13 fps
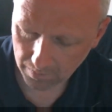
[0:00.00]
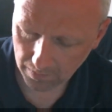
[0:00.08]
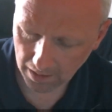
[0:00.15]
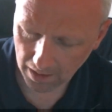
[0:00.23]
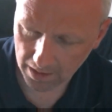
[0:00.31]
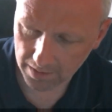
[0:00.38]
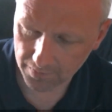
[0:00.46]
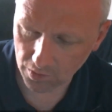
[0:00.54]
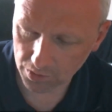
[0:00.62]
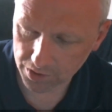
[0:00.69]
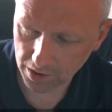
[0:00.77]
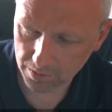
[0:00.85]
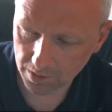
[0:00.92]
And I've
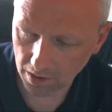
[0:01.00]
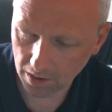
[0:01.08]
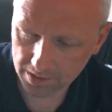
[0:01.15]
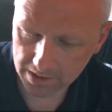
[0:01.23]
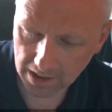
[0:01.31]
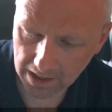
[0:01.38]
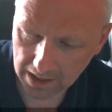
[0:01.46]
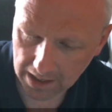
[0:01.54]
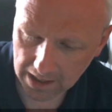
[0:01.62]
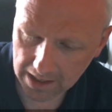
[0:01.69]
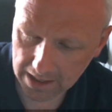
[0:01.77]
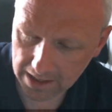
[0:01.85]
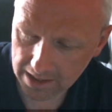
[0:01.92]
also got
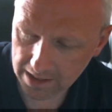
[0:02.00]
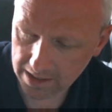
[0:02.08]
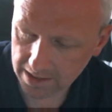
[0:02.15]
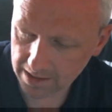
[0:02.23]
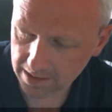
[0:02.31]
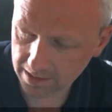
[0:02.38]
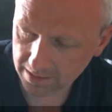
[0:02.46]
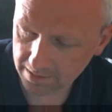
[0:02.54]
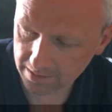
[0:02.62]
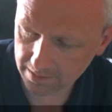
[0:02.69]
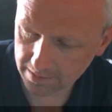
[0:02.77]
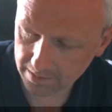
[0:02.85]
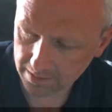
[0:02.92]
a
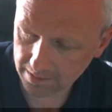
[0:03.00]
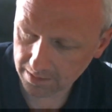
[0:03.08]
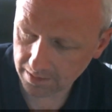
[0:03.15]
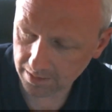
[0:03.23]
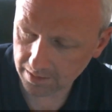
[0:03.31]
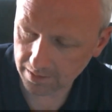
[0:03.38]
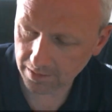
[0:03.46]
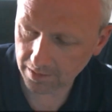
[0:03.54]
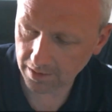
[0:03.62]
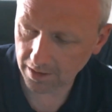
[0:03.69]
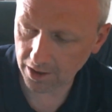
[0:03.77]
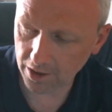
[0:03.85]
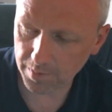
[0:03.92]

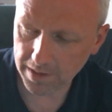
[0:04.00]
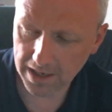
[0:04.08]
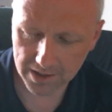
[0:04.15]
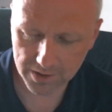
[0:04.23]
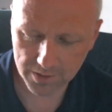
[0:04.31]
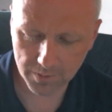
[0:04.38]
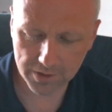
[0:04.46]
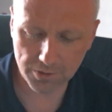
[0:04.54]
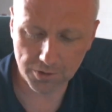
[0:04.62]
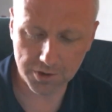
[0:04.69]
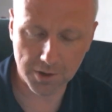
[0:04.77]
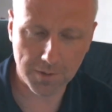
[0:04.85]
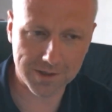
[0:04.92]
OBS, which
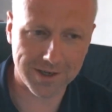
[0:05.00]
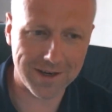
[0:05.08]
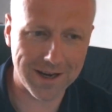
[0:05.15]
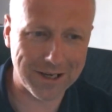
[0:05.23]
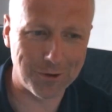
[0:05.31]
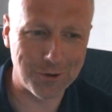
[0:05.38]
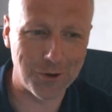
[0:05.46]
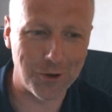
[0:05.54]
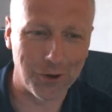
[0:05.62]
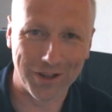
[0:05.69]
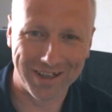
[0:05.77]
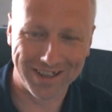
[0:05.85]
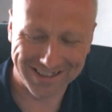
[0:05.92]
also has a nickel
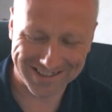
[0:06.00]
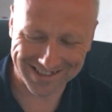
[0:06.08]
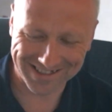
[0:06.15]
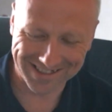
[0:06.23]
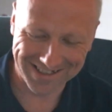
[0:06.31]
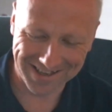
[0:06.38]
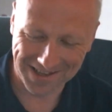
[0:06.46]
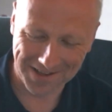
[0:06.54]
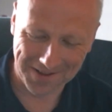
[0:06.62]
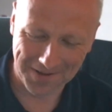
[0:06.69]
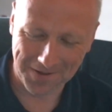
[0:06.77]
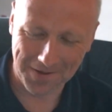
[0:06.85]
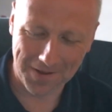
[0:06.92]
coil in it.
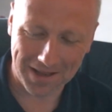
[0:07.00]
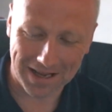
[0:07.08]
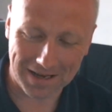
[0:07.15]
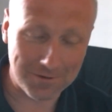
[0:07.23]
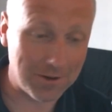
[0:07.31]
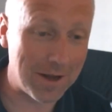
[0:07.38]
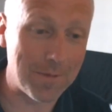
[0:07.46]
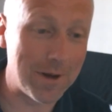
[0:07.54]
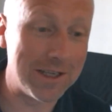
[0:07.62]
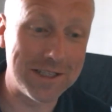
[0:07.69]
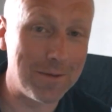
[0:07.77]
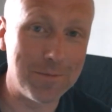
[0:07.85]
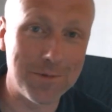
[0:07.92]
I've got that many
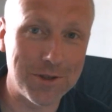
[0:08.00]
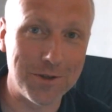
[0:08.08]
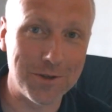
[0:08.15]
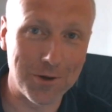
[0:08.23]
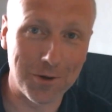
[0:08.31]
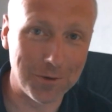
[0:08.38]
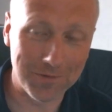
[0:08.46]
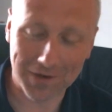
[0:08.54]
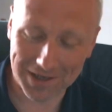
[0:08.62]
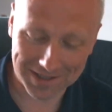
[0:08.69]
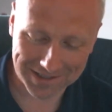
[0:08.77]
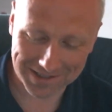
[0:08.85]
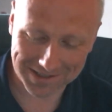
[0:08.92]
temperature control
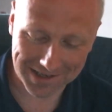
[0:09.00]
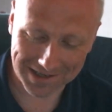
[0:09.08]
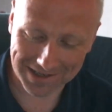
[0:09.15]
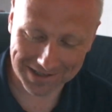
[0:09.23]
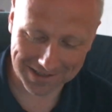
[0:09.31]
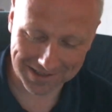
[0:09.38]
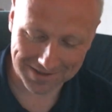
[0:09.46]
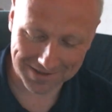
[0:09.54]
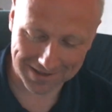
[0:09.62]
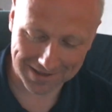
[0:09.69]
devices, guys. It's